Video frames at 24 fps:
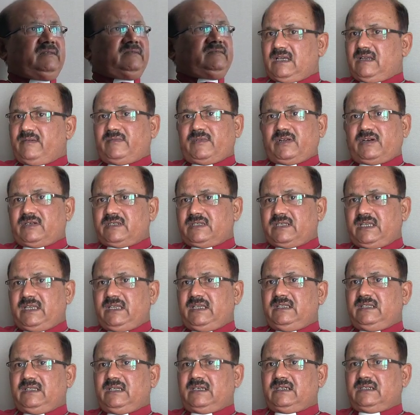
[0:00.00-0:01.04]
I'm not
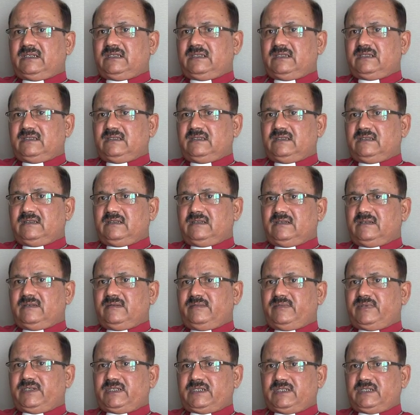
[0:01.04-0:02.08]
saying that
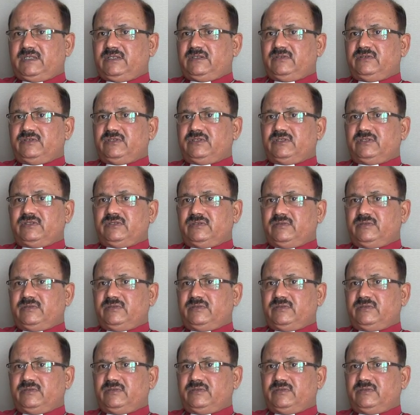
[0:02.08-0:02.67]
persecution